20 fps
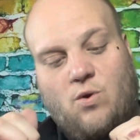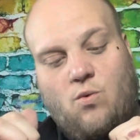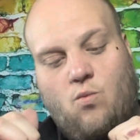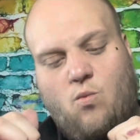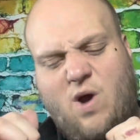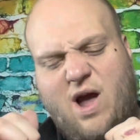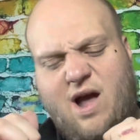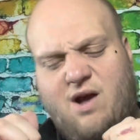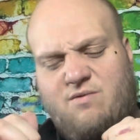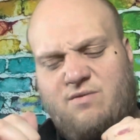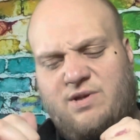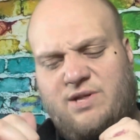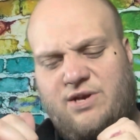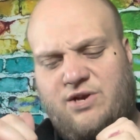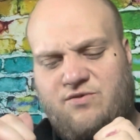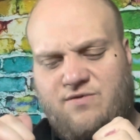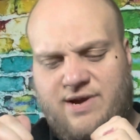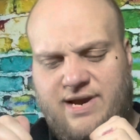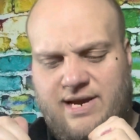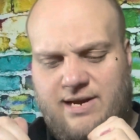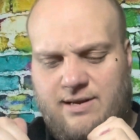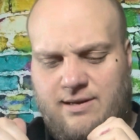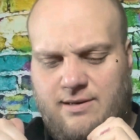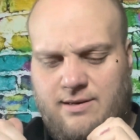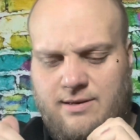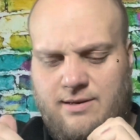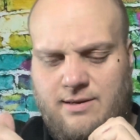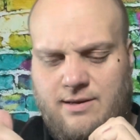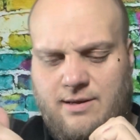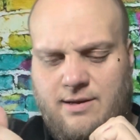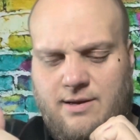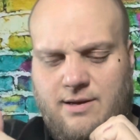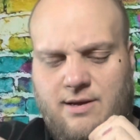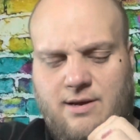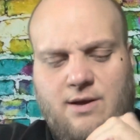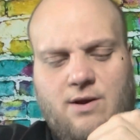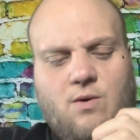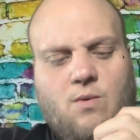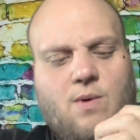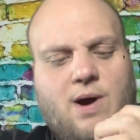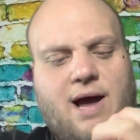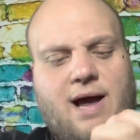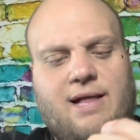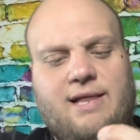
Wow, really great. Wow,